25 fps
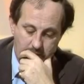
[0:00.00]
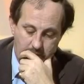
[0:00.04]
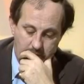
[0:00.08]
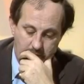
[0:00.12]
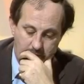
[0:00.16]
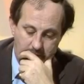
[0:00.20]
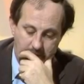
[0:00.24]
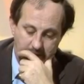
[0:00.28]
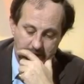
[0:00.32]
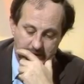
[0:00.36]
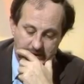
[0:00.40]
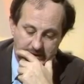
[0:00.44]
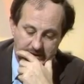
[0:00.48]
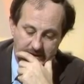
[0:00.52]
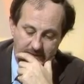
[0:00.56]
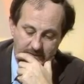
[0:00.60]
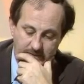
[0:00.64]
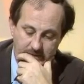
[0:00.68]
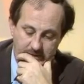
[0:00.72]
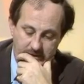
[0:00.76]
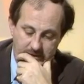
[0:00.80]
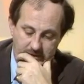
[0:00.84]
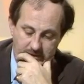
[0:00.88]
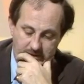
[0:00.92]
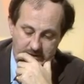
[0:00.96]
the
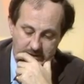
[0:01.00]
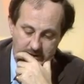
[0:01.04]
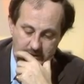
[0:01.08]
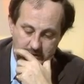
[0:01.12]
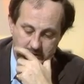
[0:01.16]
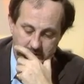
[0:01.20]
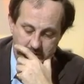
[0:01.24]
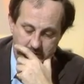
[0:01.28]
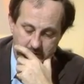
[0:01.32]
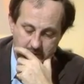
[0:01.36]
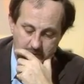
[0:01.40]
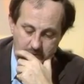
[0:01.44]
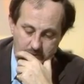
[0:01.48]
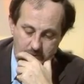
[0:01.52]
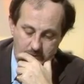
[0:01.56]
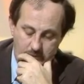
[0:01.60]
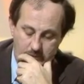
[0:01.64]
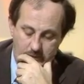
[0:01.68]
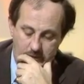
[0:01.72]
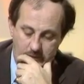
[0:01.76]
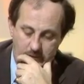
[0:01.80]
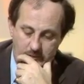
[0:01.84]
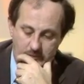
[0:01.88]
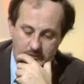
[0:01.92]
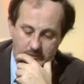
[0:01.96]
17th century
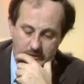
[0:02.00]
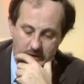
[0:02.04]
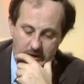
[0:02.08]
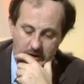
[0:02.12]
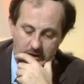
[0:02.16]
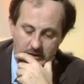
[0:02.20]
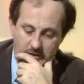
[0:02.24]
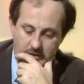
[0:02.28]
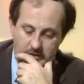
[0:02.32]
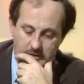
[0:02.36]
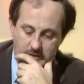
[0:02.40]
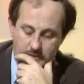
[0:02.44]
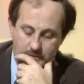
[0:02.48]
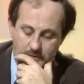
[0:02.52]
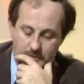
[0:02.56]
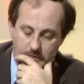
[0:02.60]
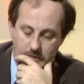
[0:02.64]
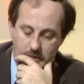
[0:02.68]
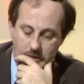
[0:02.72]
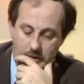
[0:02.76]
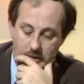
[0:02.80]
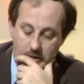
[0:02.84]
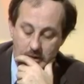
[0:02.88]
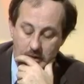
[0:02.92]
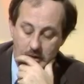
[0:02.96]
in France.
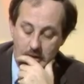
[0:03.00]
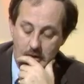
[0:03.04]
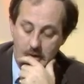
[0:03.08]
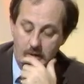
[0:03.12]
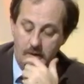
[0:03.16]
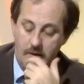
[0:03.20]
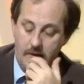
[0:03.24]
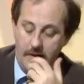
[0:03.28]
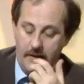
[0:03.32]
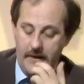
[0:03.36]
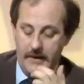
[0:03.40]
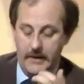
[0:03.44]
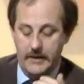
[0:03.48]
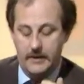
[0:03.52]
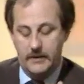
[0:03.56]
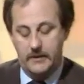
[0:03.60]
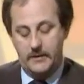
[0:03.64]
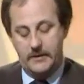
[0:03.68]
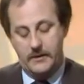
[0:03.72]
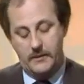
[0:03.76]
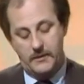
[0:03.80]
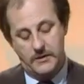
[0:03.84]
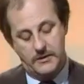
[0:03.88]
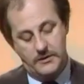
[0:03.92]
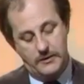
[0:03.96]
And
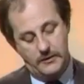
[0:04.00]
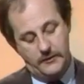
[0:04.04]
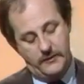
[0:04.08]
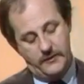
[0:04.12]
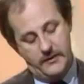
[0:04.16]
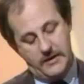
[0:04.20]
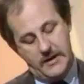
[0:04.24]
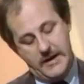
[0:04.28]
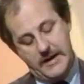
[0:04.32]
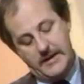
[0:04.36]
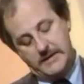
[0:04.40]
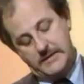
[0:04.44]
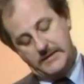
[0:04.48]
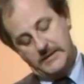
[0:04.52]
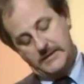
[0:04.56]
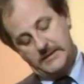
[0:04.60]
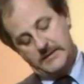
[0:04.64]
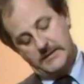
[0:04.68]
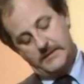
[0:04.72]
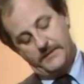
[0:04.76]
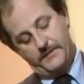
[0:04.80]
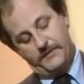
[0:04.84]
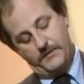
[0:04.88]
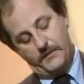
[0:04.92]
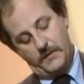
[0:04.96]
there were two
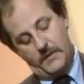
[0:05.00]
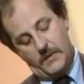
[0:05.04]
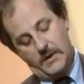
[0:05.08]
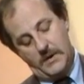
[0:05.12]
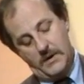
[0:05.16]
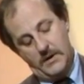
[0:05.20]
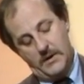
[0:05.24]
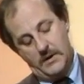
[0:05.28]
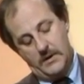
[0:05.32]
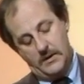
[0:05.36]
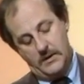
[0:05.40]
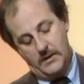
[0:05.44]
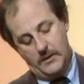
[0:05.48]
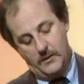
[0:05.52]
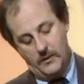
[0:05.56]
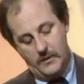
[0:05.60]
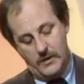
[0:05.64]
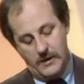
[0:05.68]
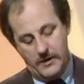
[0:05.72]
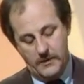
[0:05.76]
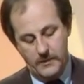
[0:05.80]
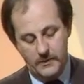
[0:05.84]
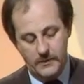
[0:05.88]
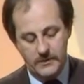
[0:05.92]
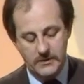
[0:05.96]
varieties.
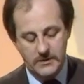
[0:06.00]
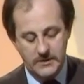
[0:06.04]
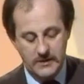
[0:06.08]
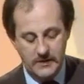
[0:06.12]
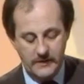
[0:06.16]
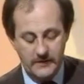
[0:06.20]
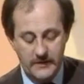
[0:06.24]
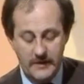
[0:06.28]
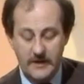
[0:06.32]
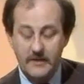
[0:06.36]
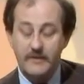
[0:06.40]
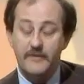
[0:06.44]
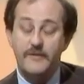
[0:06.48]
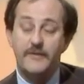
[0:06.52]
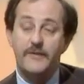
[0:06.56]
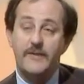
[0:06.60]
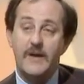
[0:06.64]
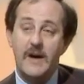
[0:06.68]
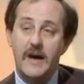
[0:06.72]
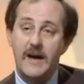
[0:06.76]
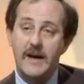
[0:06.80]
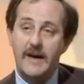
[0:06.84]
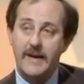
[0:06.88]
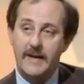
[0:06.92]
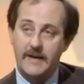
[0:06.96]
One was a very
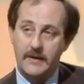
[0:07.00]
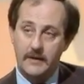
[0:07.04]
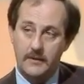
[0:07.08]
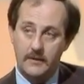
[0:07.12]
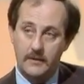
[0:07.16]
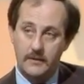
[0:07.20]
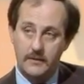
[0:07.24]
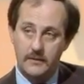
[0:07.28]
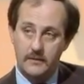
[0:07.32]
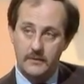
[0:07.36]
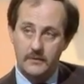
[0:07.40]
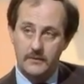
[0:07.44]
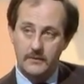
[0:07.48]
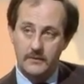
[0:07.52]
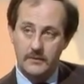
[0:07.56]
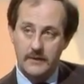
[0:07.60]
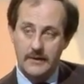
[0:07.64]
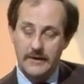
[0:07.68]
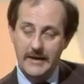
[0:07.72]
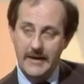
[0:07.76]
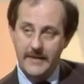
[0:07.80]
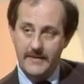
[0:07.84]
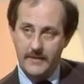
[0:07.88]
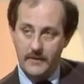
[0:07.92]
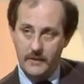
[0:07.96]
fine
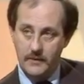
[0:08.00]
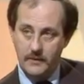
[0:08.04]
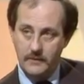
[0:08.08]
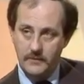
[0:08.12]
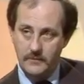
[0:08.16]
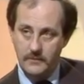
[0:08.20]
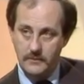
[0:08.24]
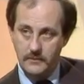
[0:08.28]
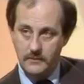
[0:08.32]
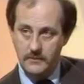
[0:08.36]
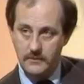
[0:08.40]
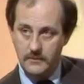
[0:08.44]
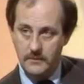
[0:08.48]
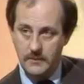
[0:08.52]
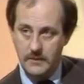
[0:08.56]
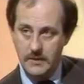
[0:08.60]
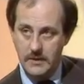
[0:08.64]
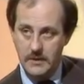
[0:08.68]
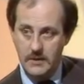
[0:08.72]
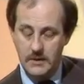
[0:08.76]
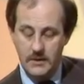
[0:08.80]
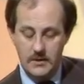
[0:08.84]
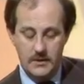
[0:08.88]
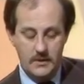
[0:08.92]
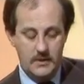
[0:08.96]
leather
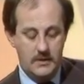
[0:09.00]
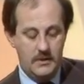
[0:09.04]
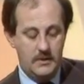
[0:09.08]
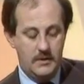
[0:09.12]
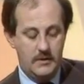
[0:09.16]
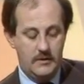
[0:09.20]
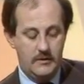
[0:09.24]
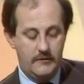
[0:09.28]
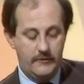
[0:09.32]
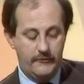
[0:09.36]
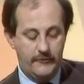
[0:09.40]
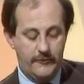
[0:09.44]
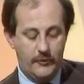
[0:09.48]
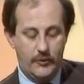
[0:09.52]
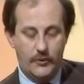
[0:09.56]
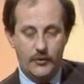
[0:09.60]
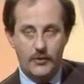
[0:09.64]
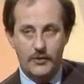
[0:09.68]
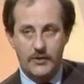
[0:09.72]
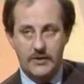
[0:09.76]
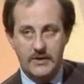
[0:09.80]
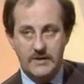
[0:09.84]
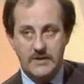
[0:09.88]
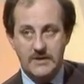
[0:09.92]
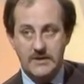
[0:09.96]

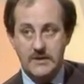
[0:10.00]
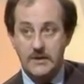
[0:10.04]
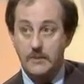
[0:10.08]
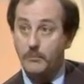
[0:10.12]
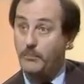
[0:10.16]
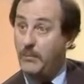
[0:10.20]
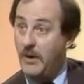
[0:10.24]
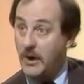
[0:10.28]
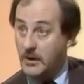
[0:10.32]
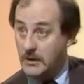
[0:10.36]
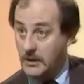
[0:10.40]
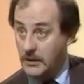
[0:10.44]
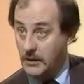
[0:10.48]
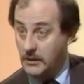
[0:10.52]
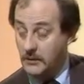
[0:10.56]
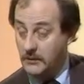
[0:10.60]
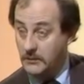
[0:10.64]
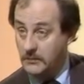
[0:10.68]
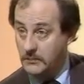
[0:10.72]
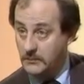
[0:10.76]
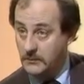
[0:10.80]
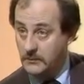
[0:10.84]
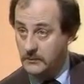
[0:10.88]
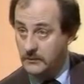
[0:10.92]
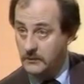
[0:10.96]
for this bottle,
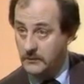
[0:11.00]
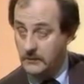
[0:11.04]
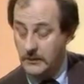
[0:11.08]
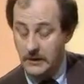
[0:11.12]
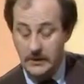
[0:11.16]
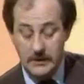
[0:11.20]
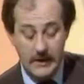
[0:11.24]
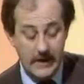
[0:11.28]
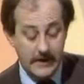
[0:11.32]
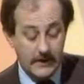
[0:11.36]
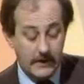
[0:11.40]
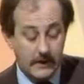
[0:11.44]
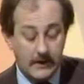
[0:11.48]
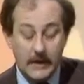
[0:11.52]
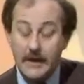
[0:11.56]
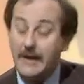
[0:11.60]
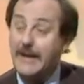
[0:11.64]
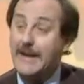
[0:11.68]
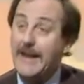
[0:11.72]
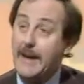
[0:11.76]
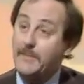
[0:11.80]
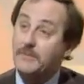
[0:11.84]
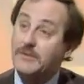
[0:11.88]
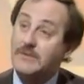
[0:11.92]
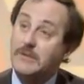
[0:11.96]
like a
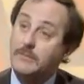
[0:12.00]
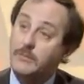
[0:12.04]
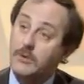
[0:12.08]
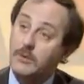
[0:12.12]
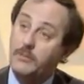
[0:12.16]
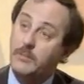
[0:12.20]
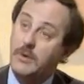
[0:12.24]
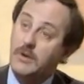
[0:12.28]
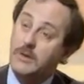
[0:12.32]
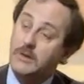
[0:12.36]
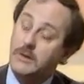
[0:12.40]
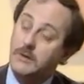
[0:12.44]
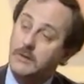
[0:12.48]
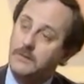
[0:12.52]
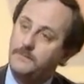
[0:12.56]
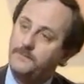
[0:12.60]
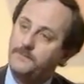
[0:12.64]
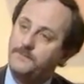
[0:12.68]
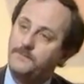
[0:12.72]
collapsible bottle,